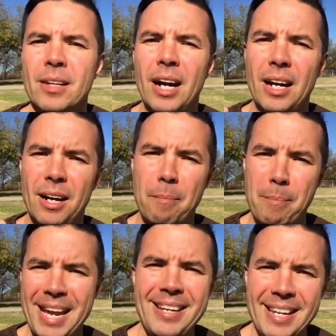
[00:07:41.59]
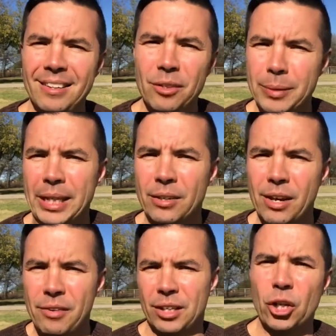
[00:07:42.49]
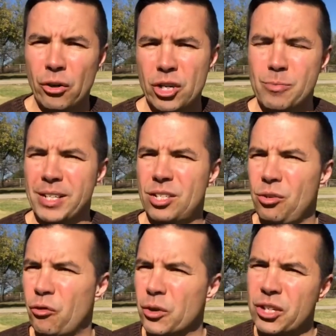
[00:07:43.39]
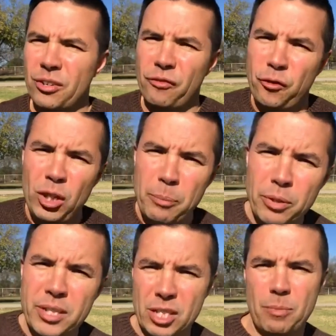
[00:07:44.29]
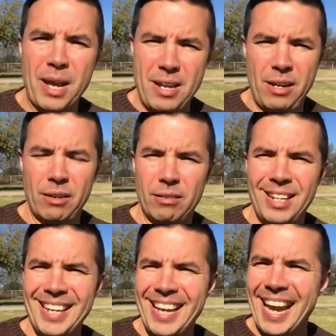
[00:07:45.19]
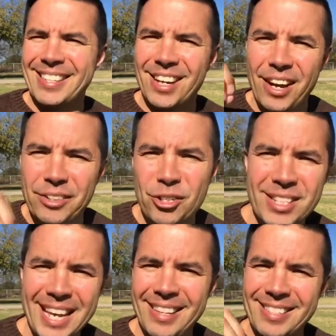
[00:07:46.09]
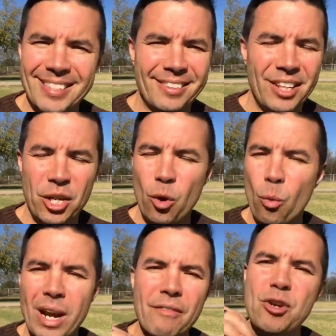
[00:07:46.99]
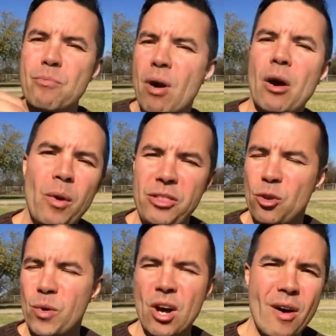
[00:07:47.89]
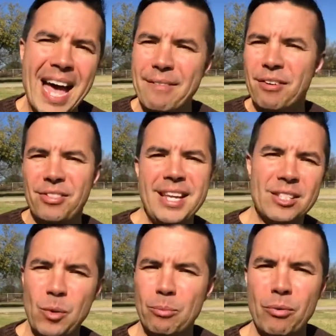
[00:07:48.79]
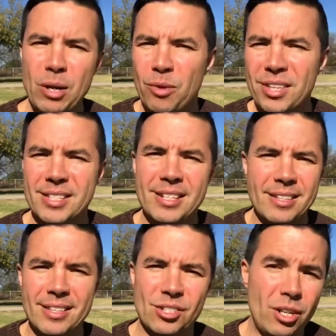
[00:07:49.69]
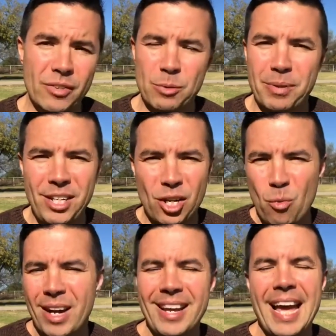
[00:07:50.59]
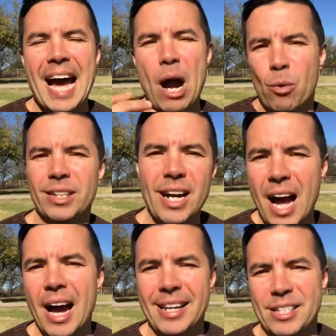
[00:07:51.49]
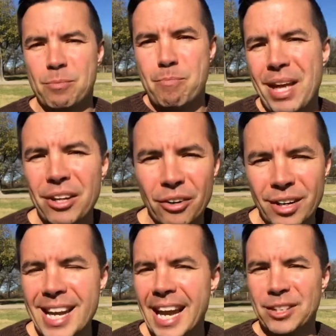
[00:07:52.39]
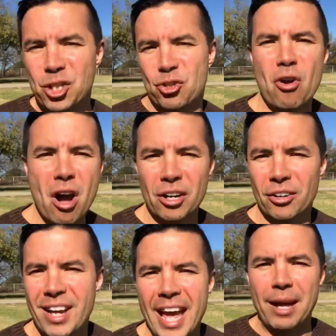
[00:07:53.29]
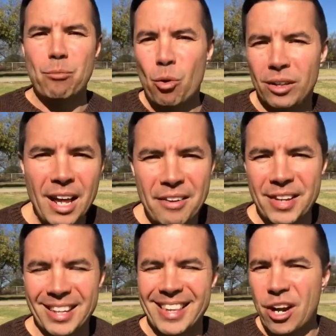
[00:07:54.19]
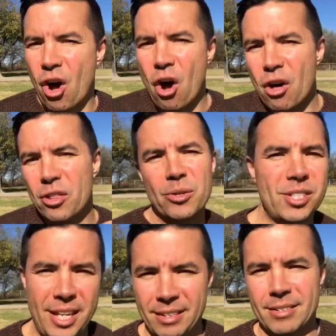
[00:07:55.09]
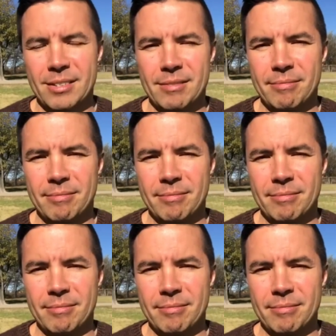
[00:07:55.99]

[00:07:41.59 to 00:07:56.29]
may need a little bit of encouragement to fully participate here and to understand, listen, whatever you brought with you, we all have our things that we bring with us into this service. But you know what? Our God is bigger and stronger and more loving than all those things.